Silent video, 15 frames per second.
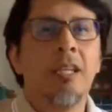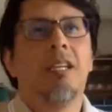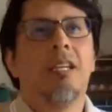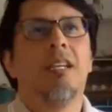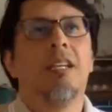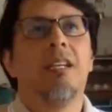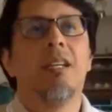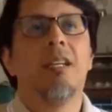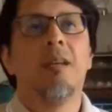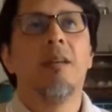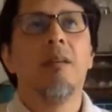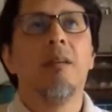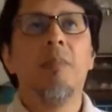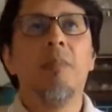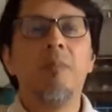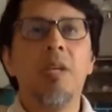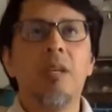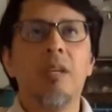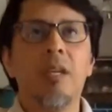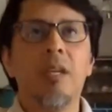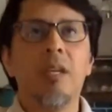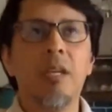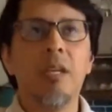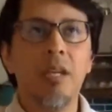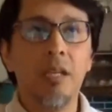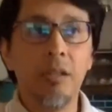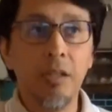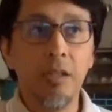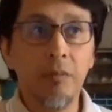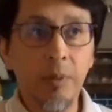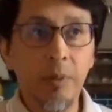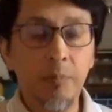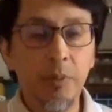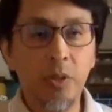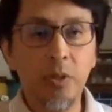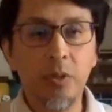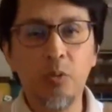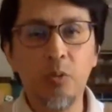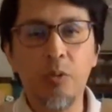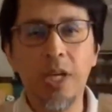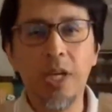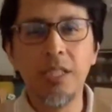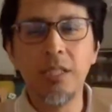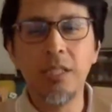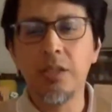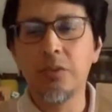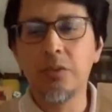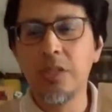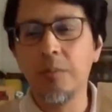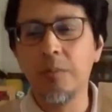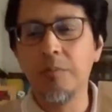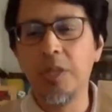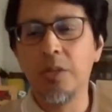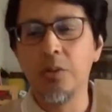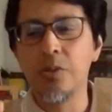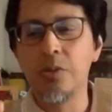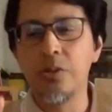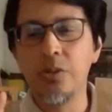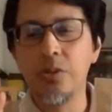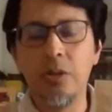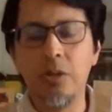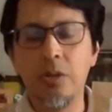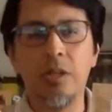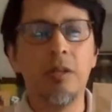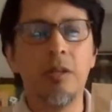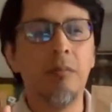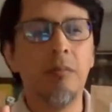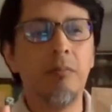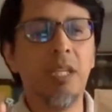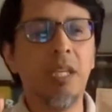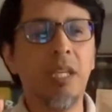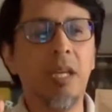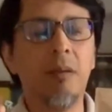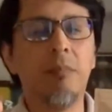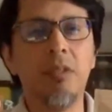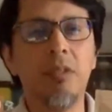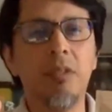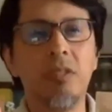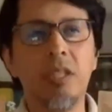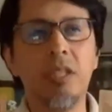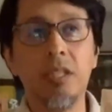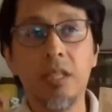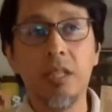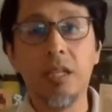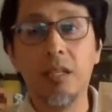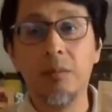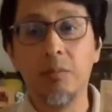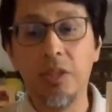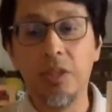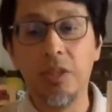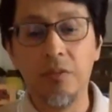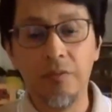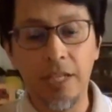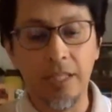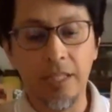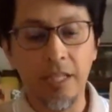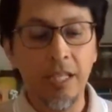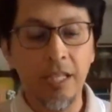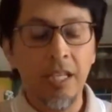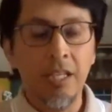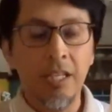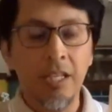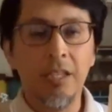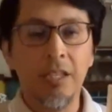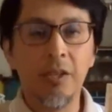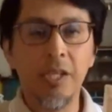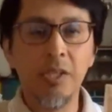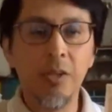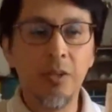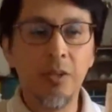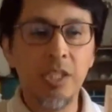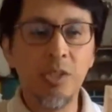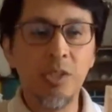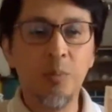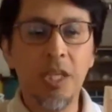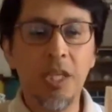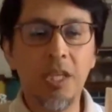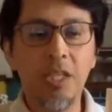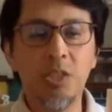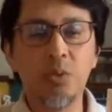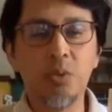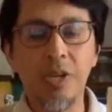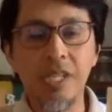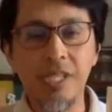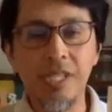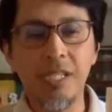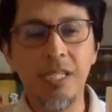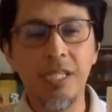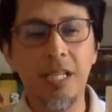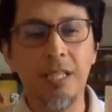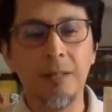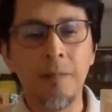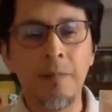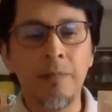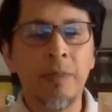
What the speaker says: Maybe a lot of people know what is the reason because soy became genetically modified. The reason is to make it resistant